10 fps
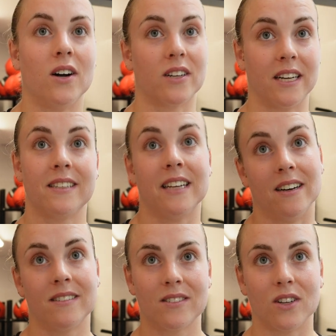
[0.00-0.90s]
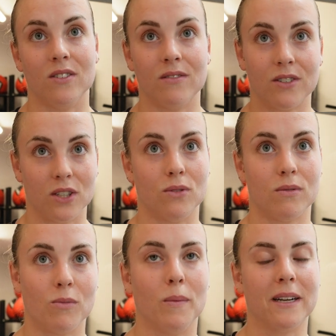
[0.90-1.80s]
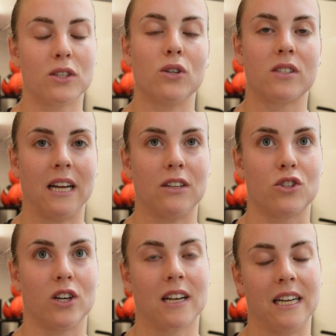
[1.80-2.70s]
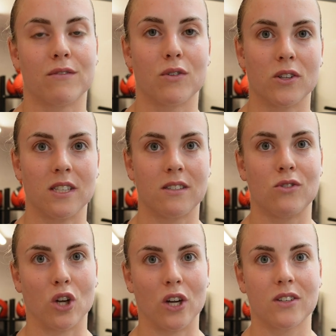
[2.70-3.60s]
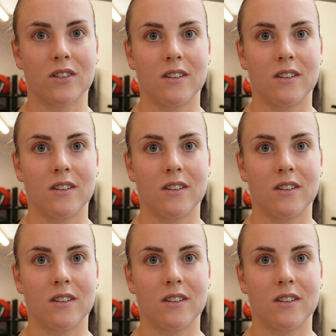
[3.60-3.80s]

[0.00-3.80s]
Okay, yeah. So for you, well, mine goes snatch, jerk, clean. For us, it's jerk,